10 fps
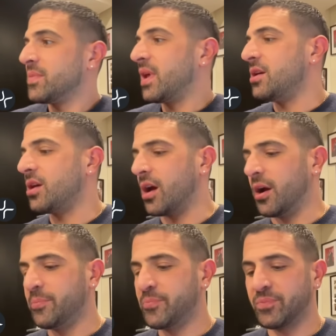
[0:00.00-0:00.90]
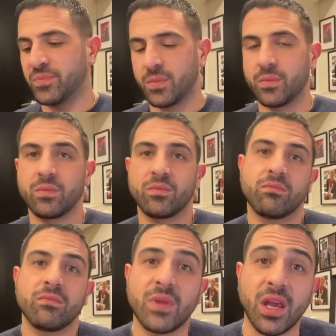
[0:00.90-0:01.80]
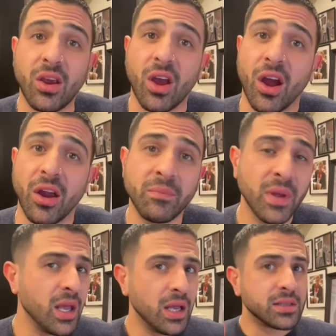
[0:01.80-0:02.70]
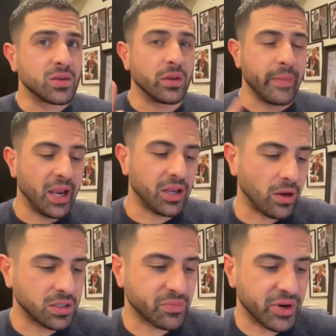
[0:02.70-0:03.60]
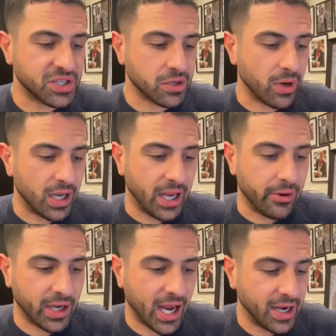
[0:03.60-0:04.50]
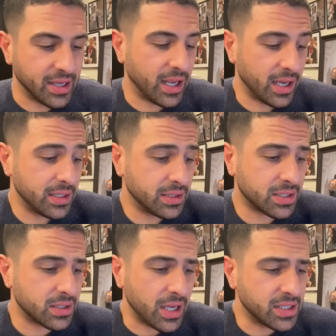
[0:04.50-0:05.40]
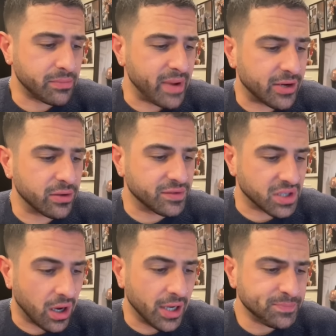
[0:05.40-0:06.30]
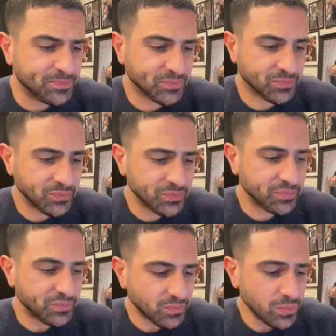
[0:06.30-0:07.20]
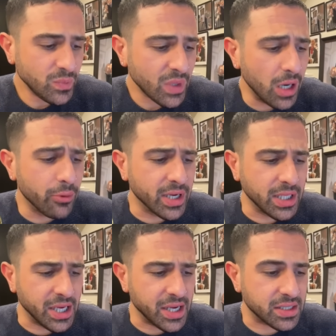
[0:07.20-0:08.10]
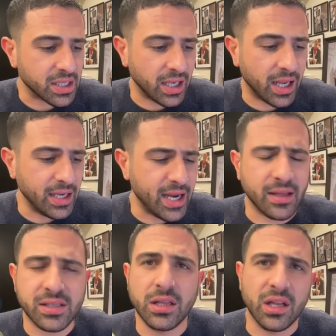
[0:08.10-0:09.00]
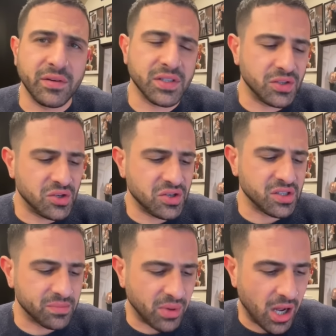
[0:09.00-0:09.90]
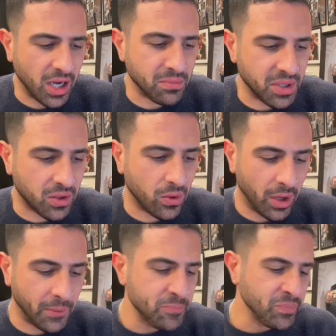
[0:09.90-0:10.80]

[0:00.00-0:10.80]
There you go. There you go. It's all the Mt. Gox pressure right now. And again, it's a matter of time. It really is. And yeah, there's a lot of institutions buying Bitcoin.